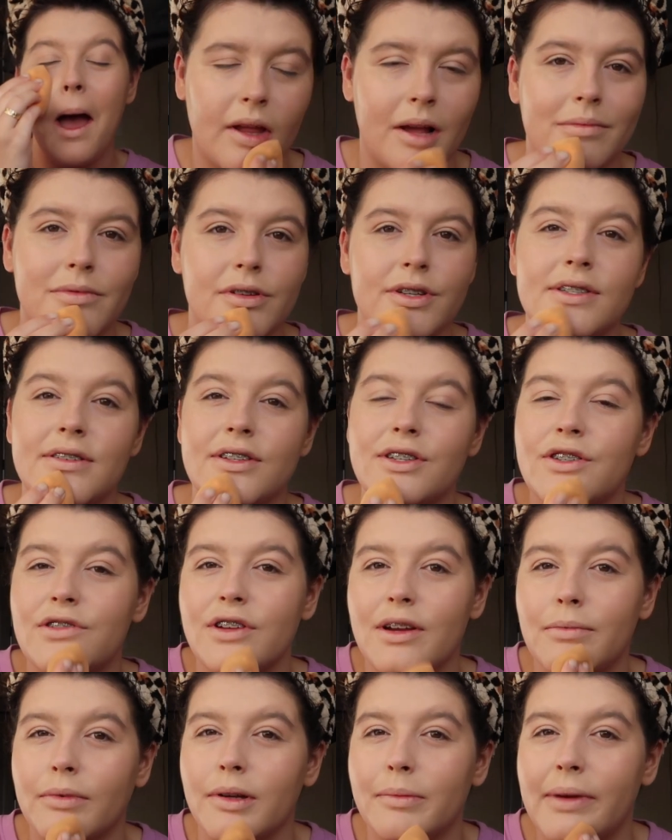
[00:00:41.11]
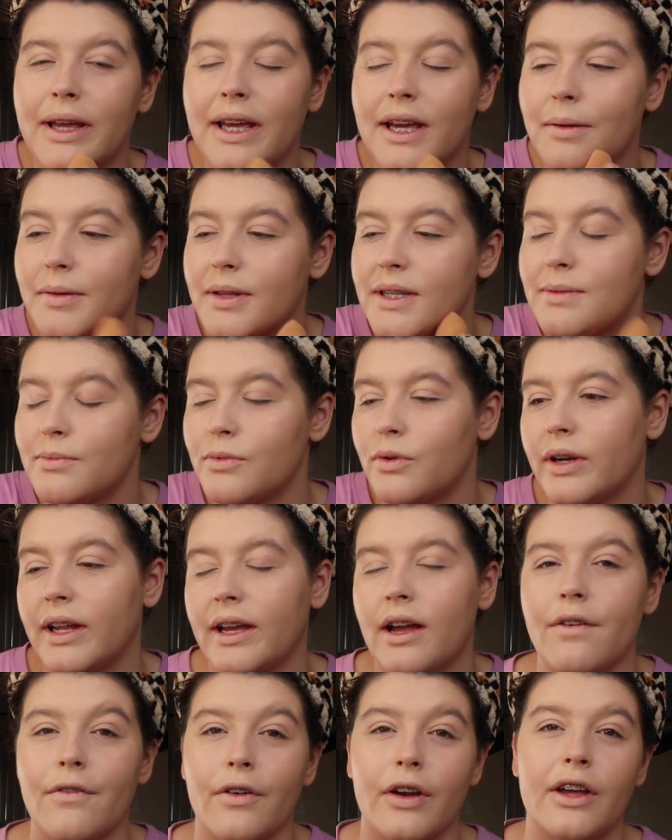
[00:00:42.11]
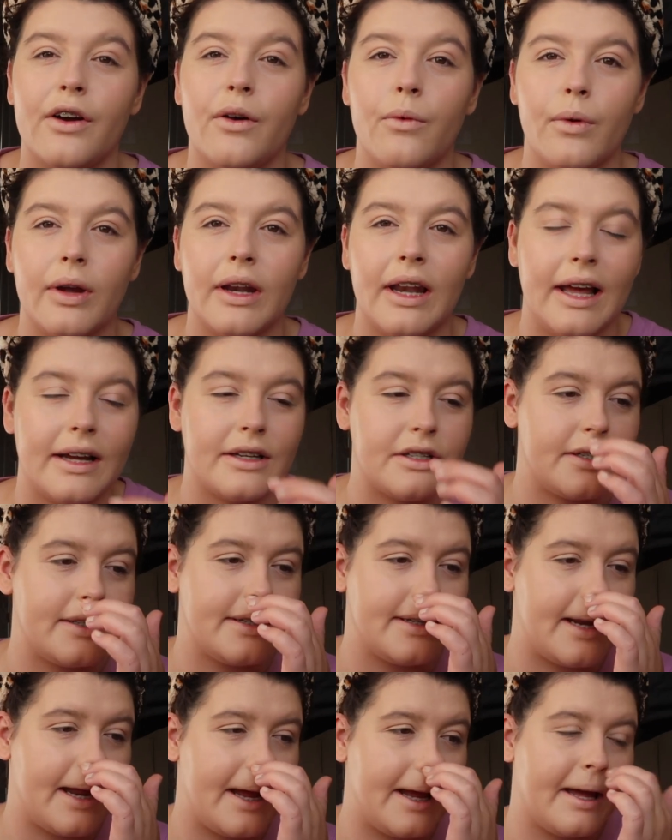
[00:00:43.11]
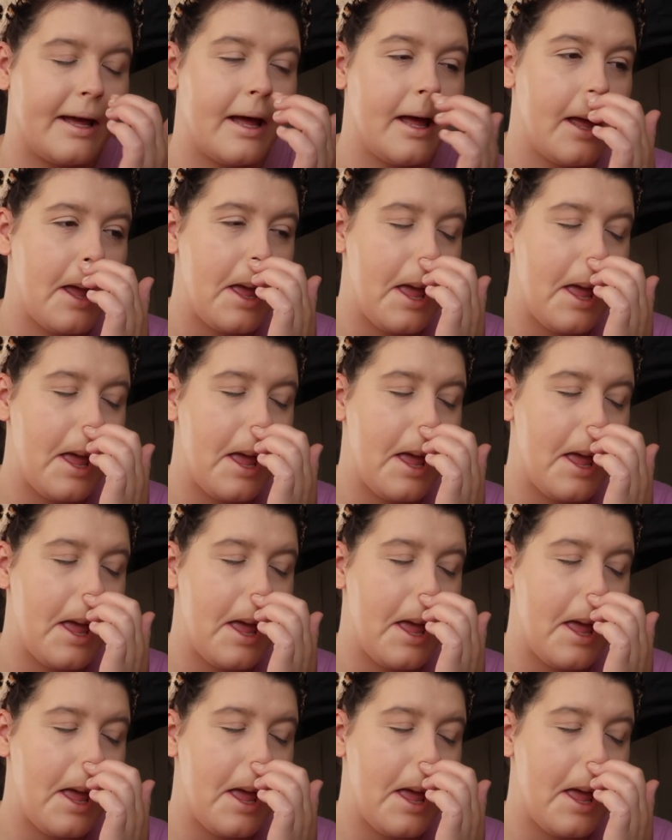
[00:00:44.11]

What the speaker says: I'm just doing my makeup this morning. I've only got one lecture today.